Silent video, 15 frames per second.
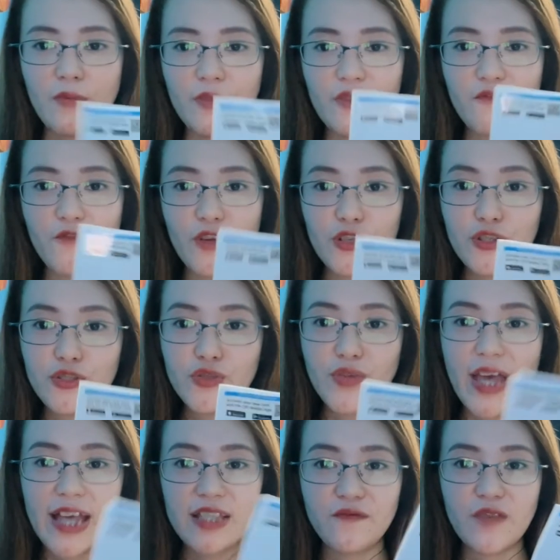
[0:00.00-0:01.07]
For you to
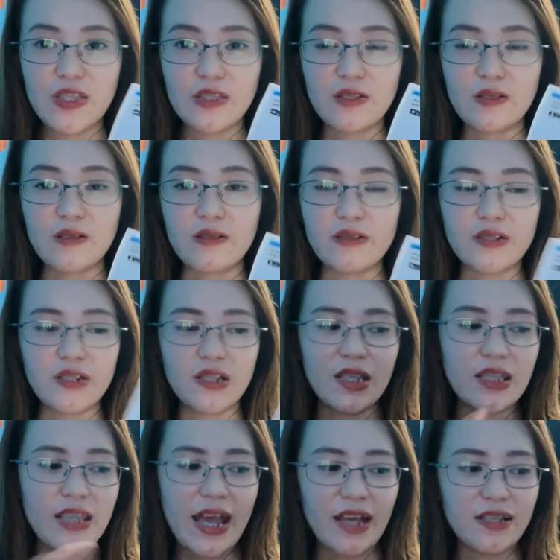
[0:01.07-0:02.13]
activate the card,
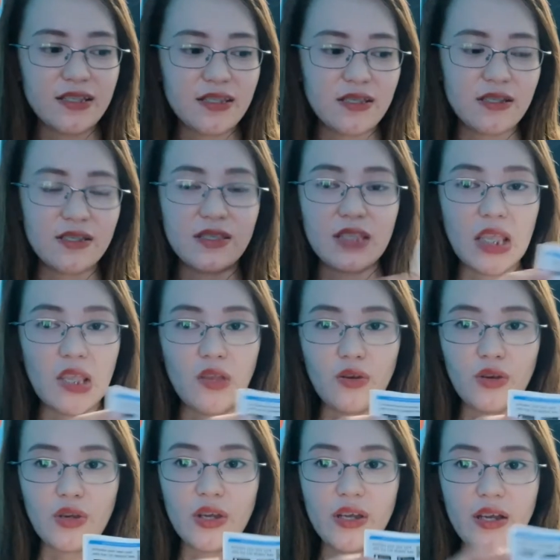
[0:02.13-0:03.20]
it has the
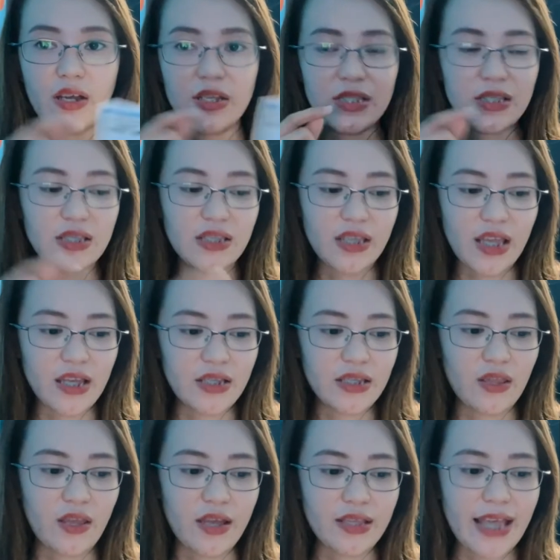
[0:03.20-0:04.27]
sticker that says
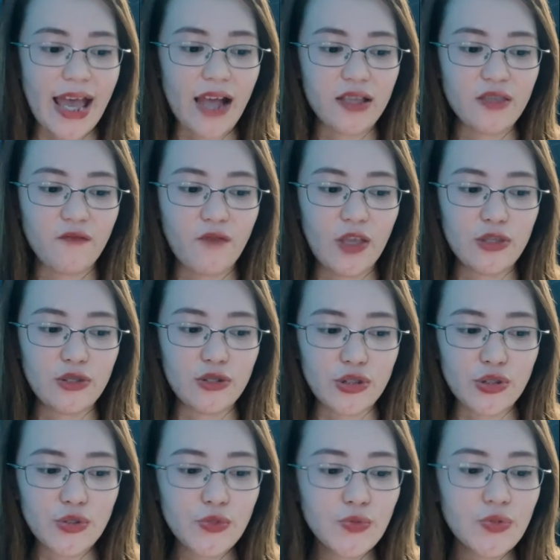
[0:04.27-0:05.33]
that activate your
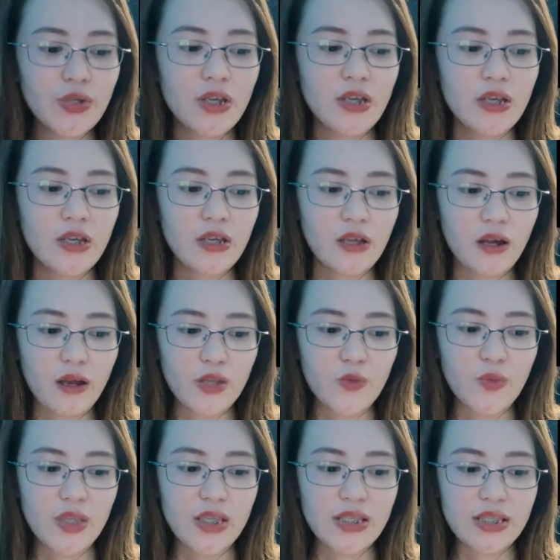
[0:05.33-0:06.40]
new card
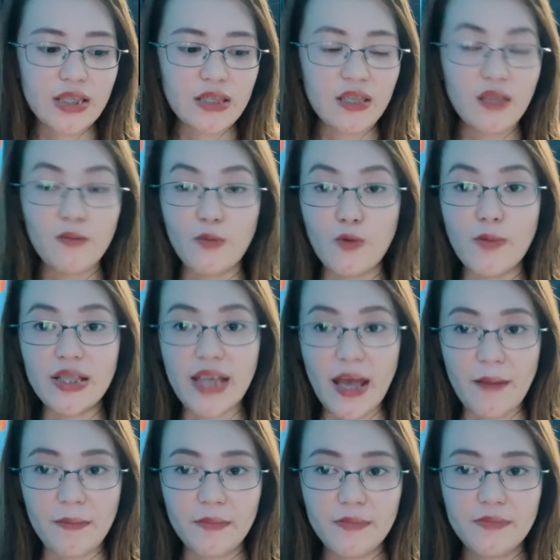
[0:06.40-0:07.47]
with the Citi mobile
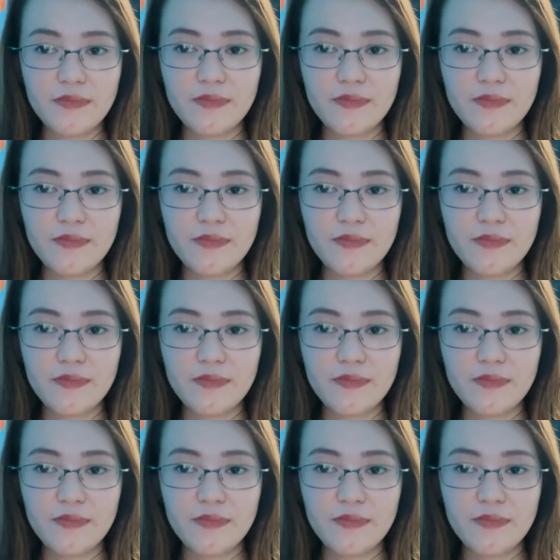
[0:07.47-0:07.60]
app.